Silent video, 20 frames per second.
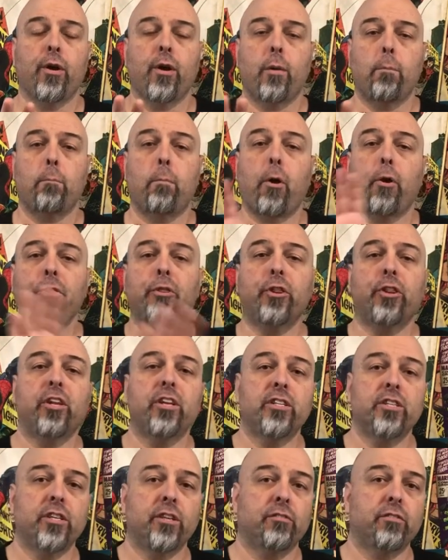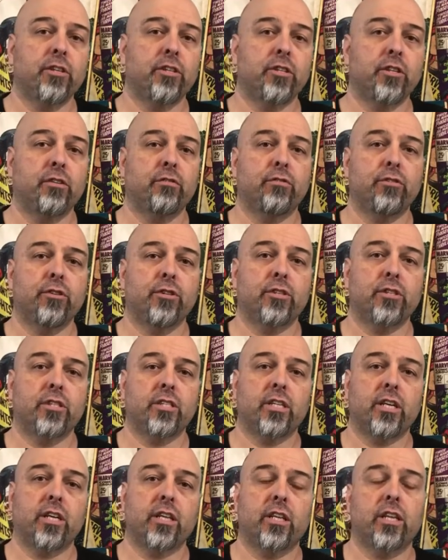both of the DVD versions
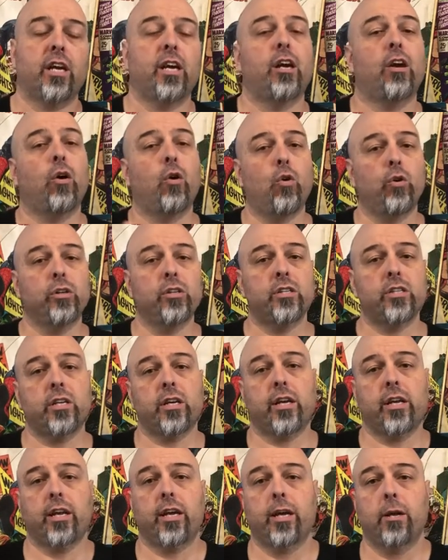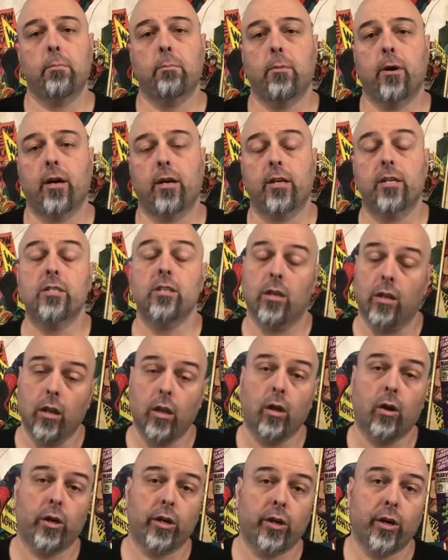out there on your second hand markets
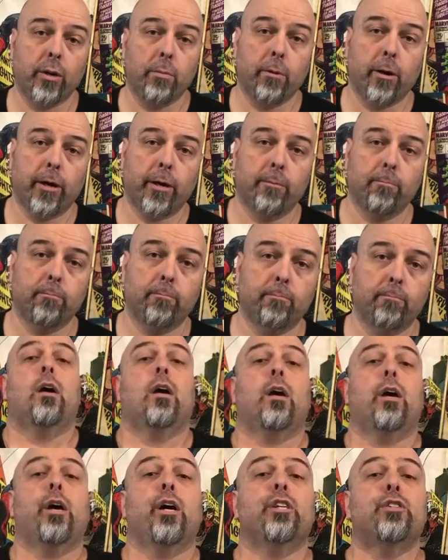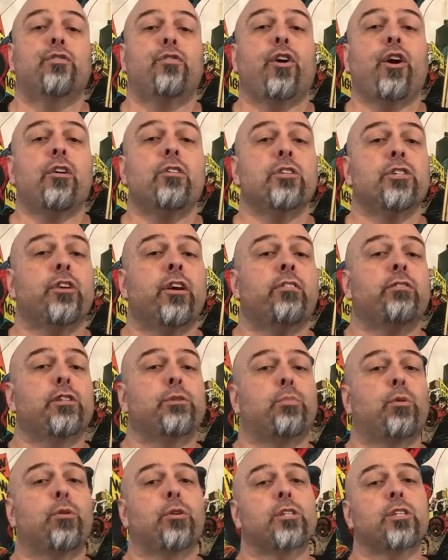like eBay. As far as your average
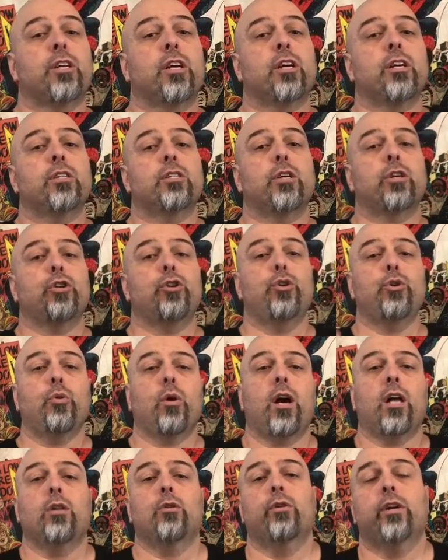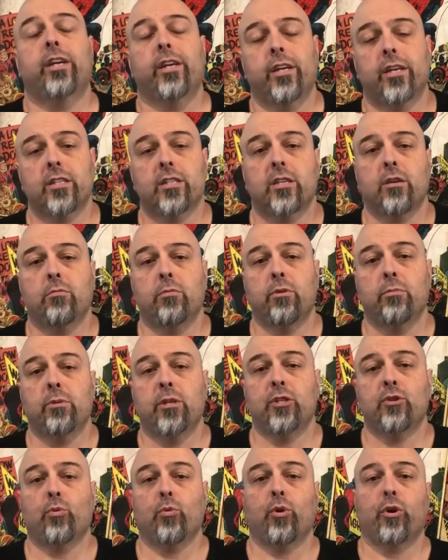price goes, you are looking at somewhere
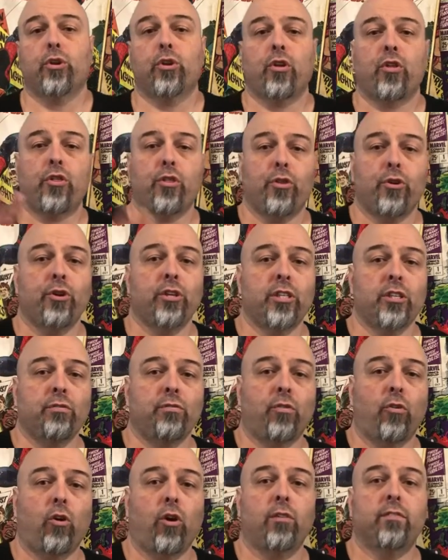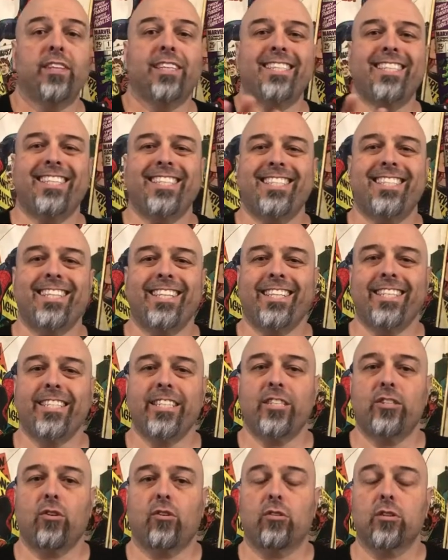between $35 to
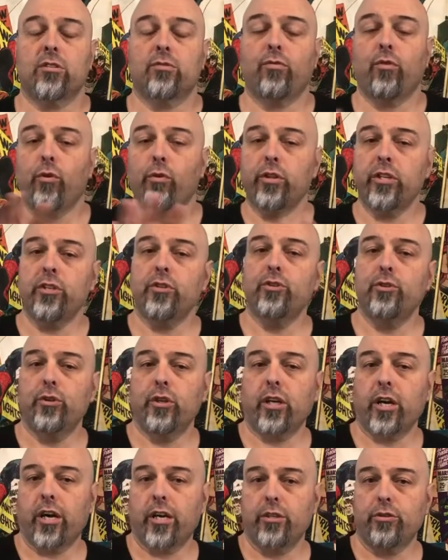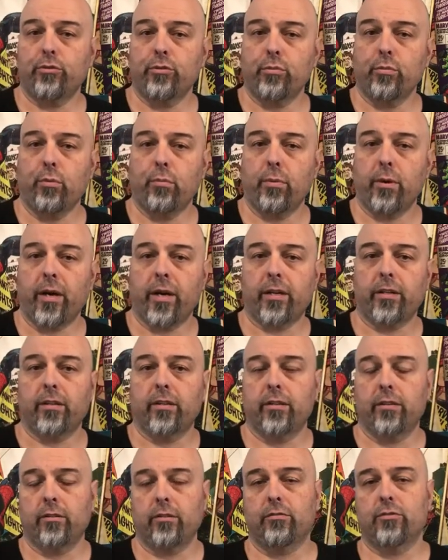$60 for this UK triple pack
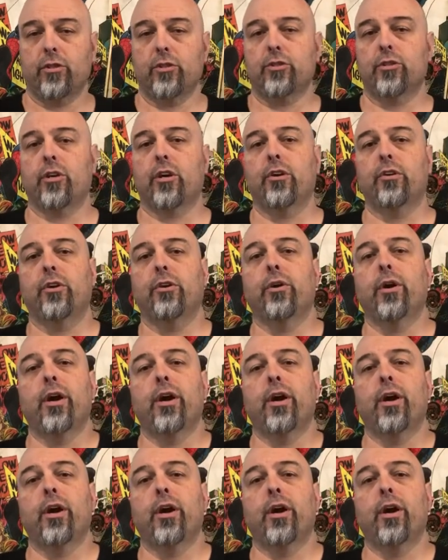that I've just shown you